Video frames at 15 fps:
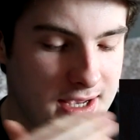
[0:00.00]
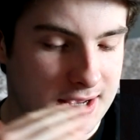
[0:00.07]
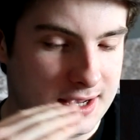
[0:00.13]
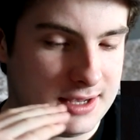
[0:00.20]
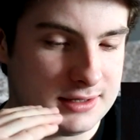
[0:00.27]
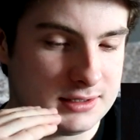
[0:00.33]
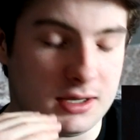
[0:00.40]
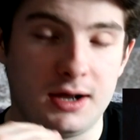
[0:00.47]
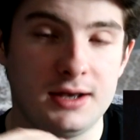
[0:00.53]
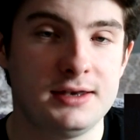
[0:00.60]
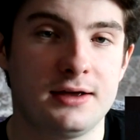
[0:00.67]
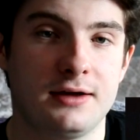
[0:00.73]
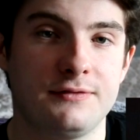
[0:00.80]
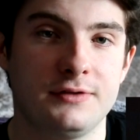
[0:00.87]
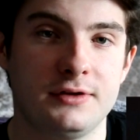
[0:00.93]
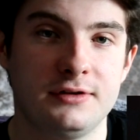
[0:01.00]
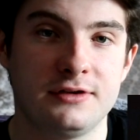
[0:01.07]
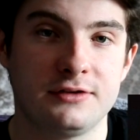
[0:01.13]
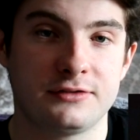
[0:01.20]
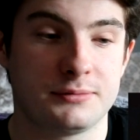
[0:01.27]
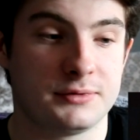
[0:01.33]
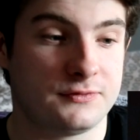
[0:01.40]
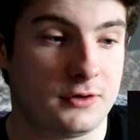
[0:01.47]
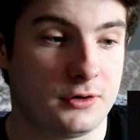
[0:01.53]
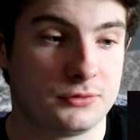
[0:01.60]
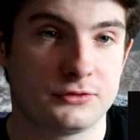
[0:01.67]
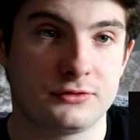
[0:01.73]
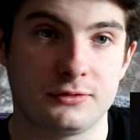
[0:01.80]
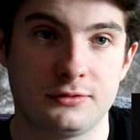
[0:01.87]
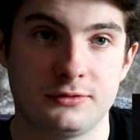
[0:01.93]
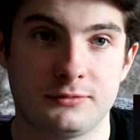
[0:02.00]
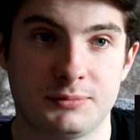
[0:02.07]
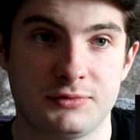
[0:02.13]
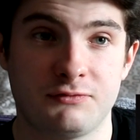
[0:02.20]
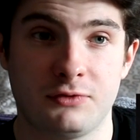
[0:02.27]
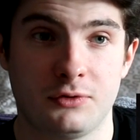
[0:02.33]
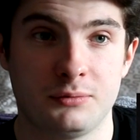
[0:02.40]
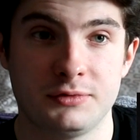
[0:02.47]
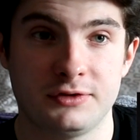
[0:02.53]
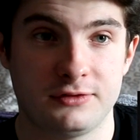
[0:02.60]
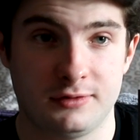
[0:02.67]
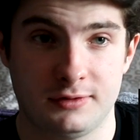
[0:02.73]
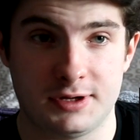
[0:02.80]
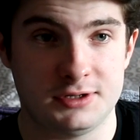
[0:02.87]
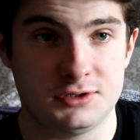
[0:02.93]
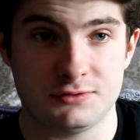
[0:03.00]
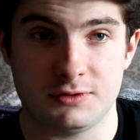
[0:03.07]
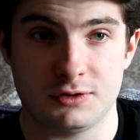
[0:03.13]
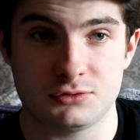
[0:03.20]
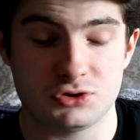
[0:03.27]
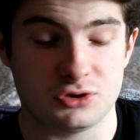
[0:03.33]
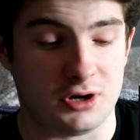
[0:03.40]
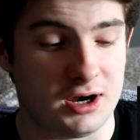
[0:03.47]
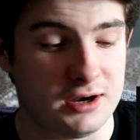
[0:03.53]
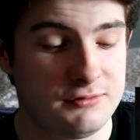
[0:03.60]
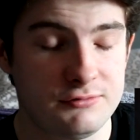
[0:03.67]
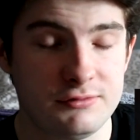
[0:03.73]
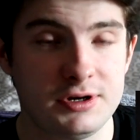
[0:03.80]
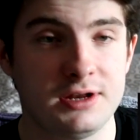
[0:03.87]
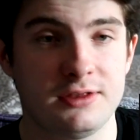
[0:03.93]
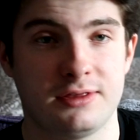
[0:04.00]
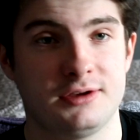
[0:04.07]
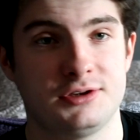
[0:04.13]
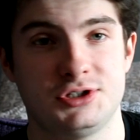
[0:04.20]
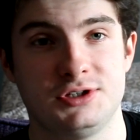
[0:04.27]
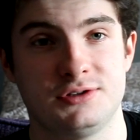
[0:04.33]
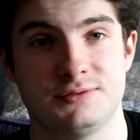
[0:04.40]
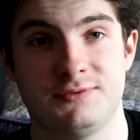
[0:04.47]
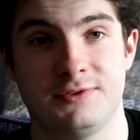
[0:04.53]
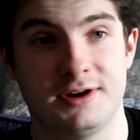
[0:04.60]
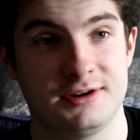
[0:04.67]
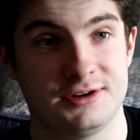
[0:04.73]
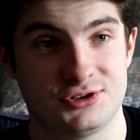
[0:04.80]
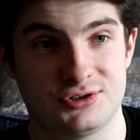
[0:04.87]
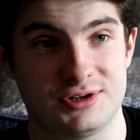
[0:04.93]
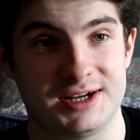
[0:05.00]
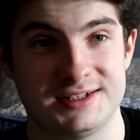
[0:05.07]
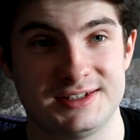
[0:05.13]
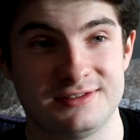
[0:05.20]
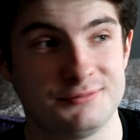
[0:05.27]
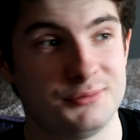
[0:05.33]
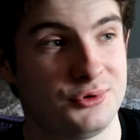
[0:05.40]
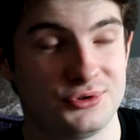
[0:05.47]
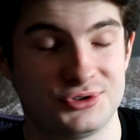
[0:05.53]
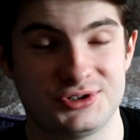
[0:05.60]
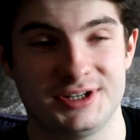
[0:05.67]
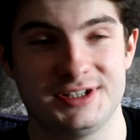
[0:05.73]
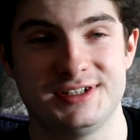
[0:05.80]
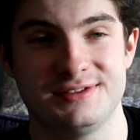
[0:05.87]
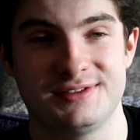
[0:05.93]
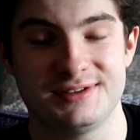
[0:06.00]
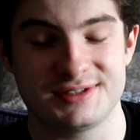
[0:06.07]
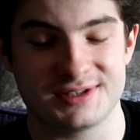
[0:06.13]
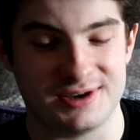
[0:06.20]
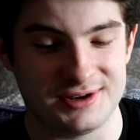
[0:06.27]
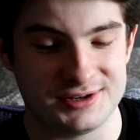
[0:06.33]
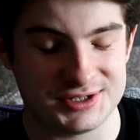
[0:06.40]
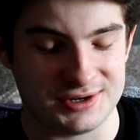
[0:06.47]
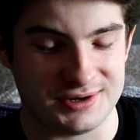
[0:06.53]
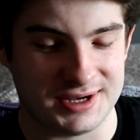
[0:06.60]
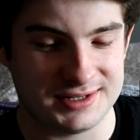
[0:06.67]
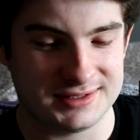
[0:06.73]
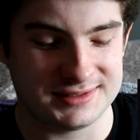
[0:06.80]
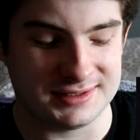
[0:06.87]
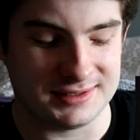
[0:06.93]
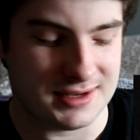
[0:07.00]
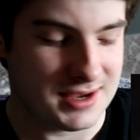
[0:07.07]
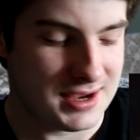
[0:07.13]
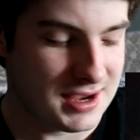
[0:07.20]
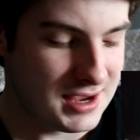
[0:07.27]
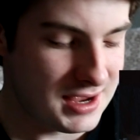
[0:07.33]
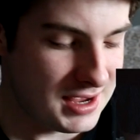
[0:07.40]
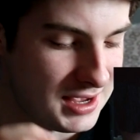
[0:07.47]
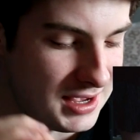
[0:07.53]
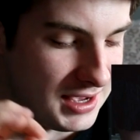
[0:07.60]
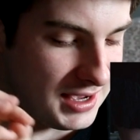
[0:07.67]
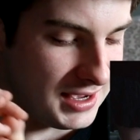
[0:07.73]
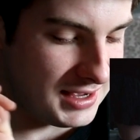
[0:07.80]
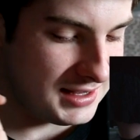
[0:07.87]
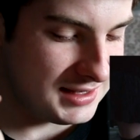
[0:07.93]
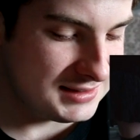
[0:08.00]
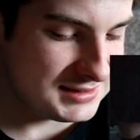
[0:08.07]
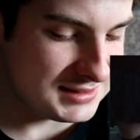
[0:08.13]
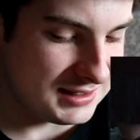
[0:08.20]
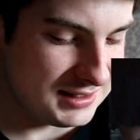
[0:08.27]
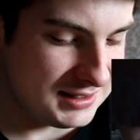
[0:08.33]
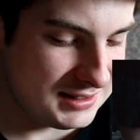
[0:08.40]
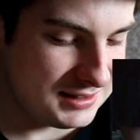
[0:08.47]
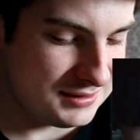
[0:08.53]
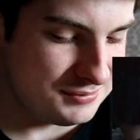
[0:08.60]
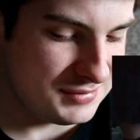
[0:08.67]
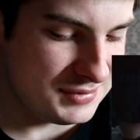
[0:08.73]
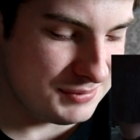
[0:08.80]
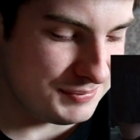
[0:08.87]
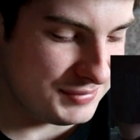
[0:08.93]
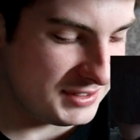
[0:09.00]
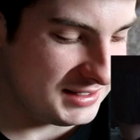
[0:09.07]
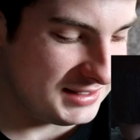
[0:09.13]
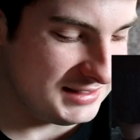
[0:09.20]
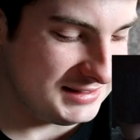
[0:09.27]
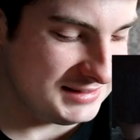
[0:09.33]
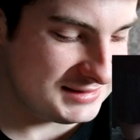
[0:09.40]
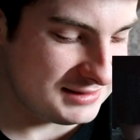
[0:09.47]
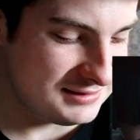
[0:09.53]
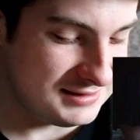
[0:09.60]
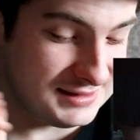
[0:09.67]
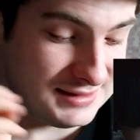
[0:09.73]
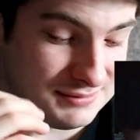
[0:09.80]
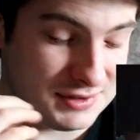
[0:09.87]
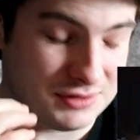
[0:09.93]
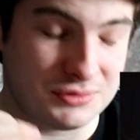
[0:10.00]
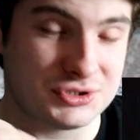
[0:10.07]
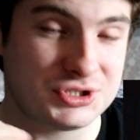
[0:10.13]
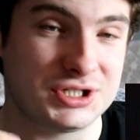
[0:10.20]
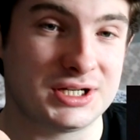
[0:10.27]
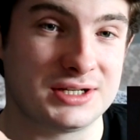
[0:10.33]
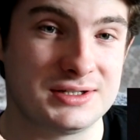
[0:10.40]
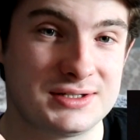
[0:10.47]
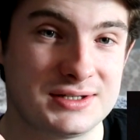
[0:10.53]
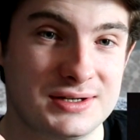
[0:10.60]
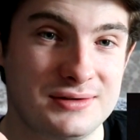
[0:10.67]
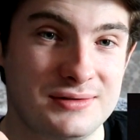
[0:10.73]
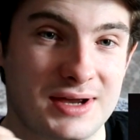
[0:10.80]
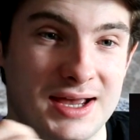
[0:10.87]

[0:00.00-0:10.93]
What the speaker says: And I love Elizabeth Olsen's performance in Age of Ultron. I really think she's very attractive, more attractive than Scarlett Johansson. And but is there a limit what she can do?